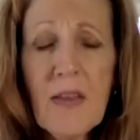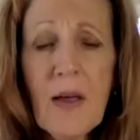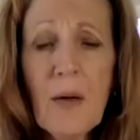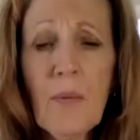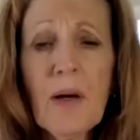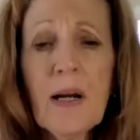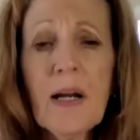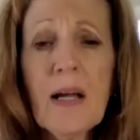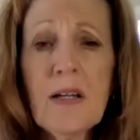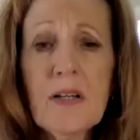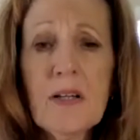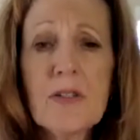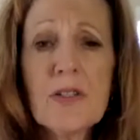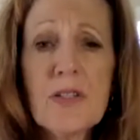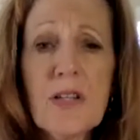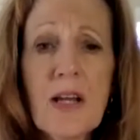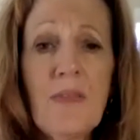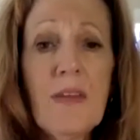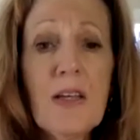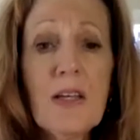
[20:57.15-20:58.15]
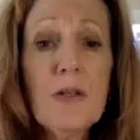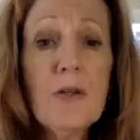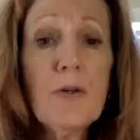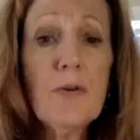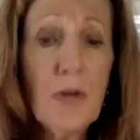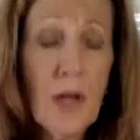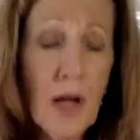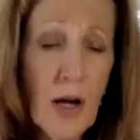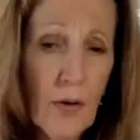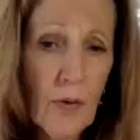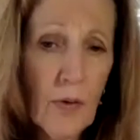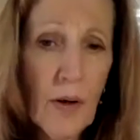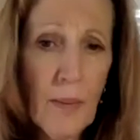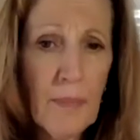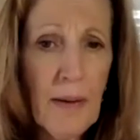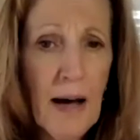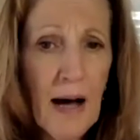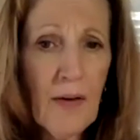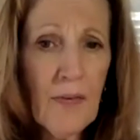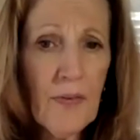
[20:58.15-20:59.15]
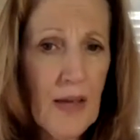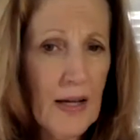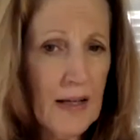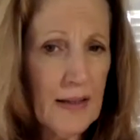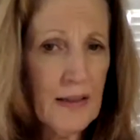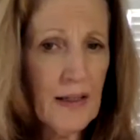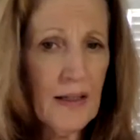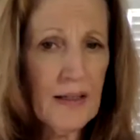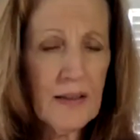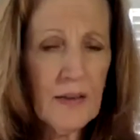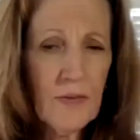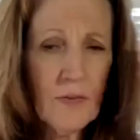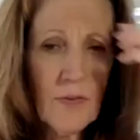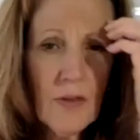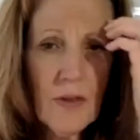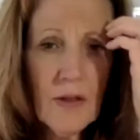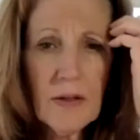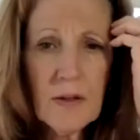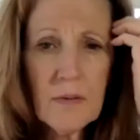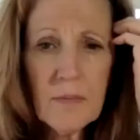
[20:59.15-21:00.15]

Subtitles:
They want to understand that about that kind of thing,